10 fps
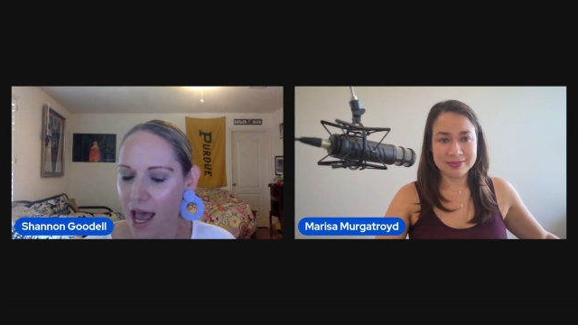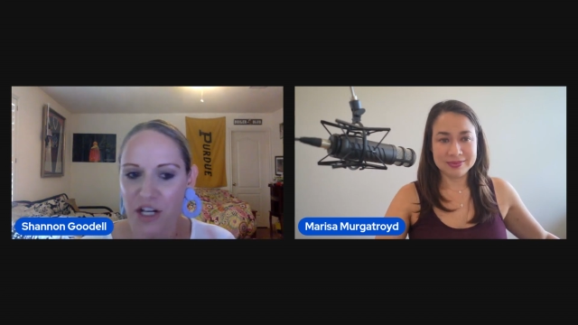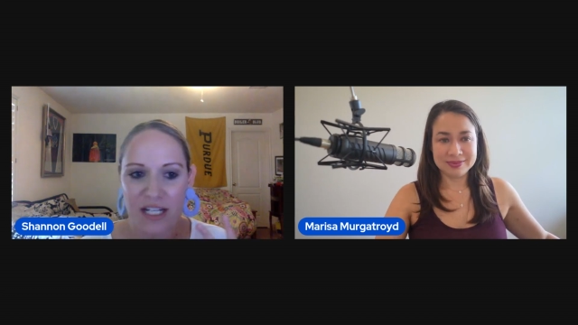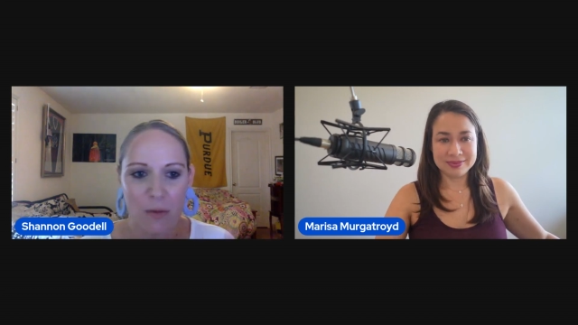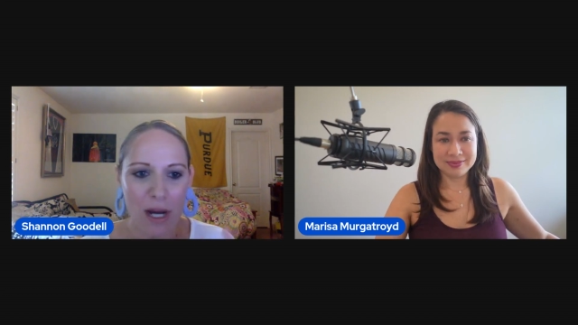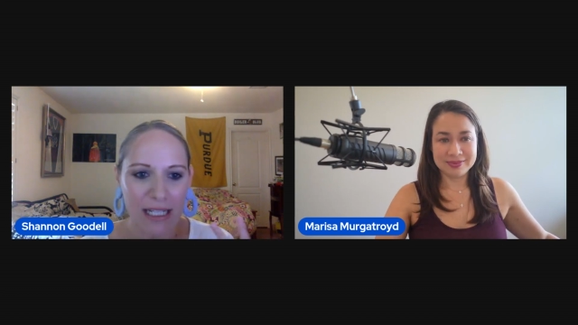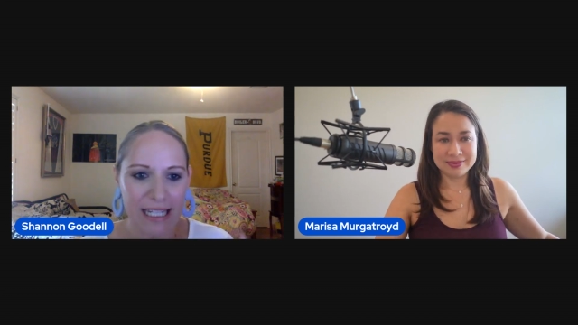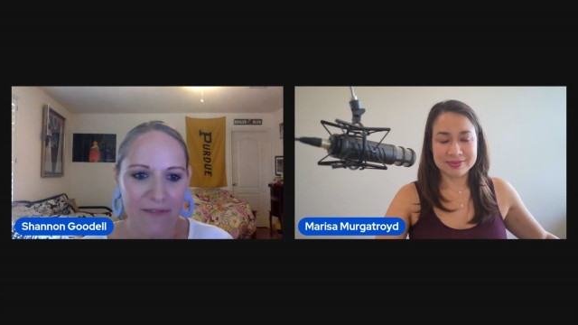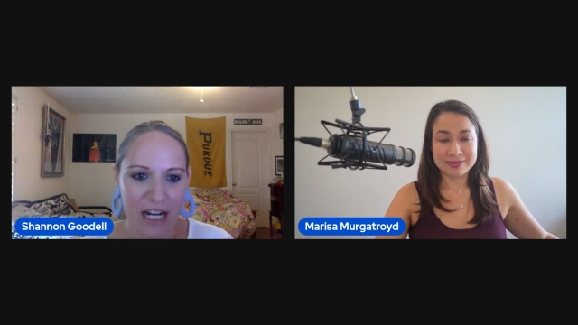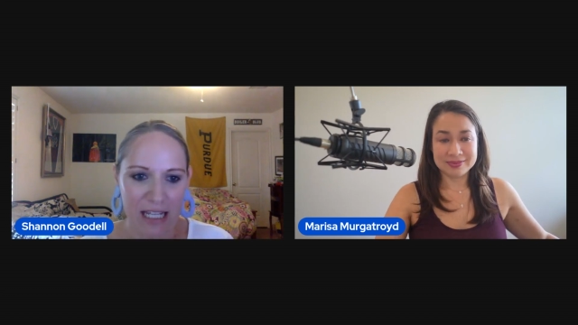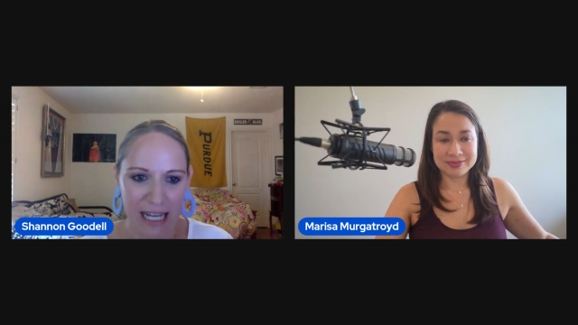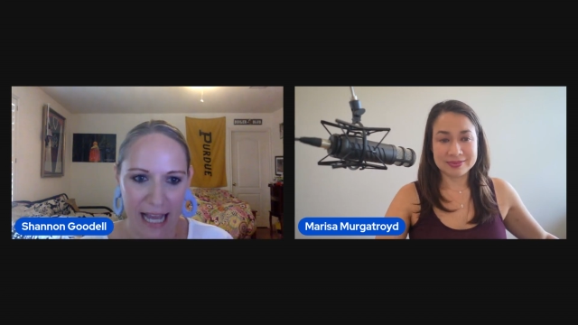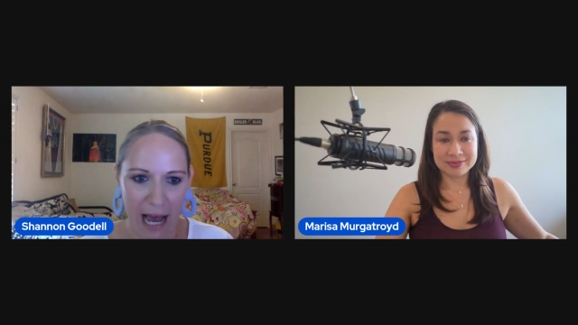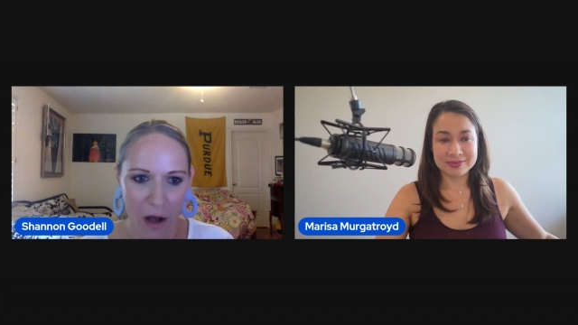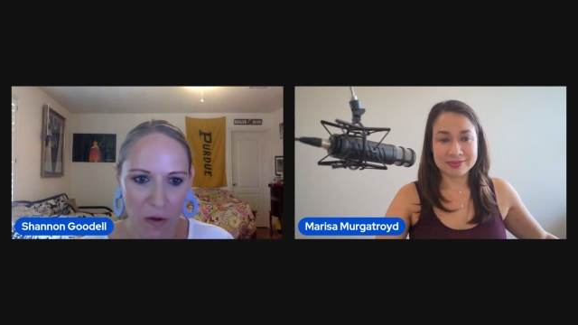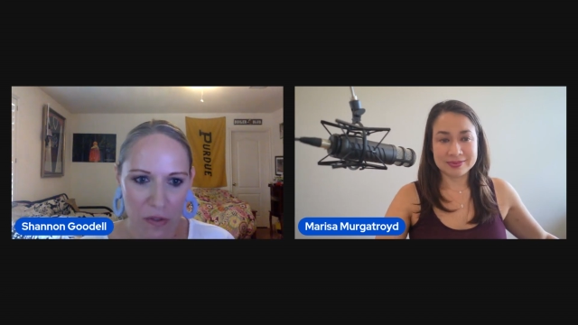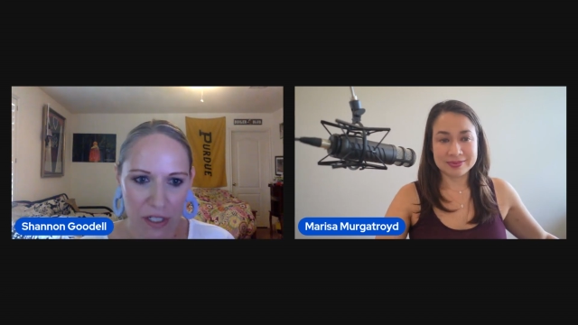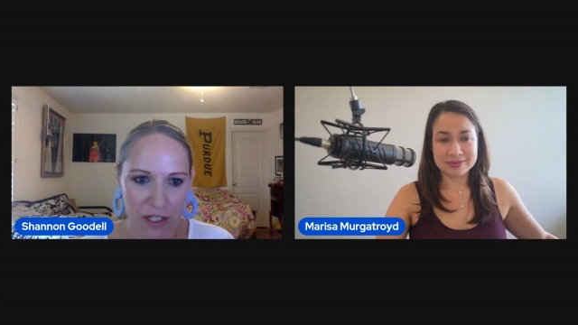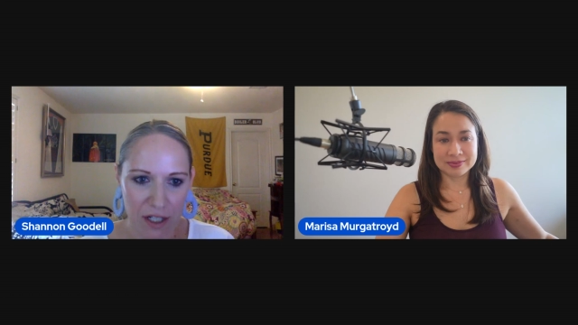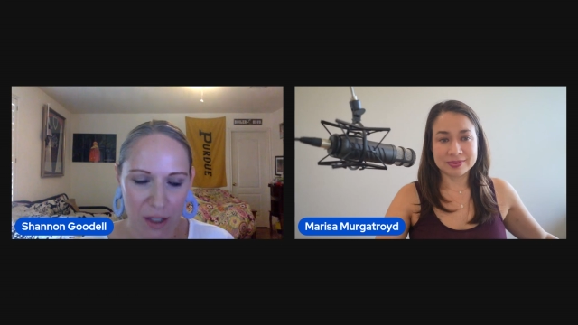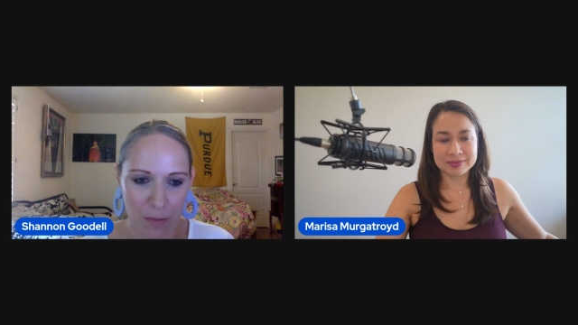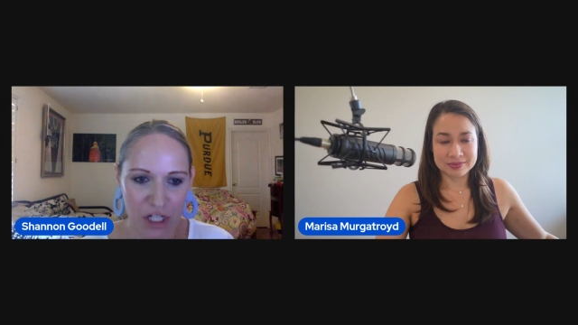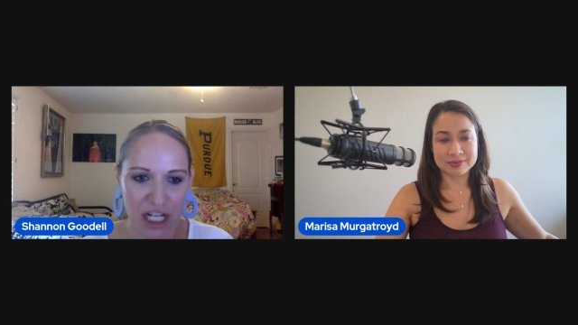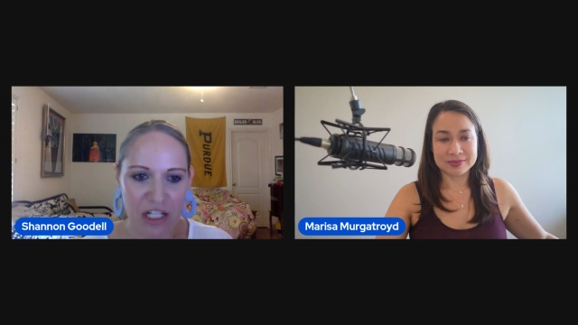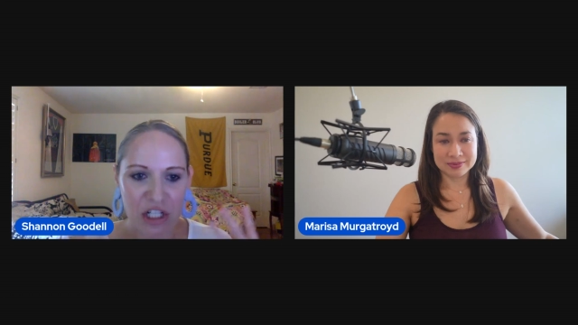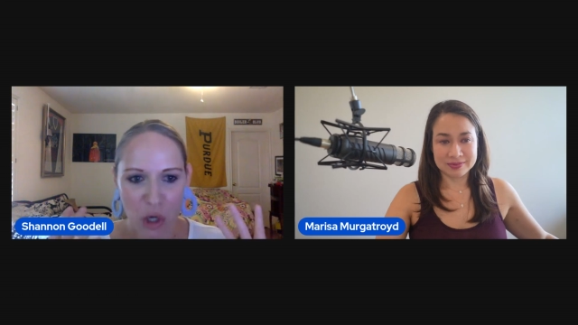Speaker 1: doesn't want to leave anything out, but she has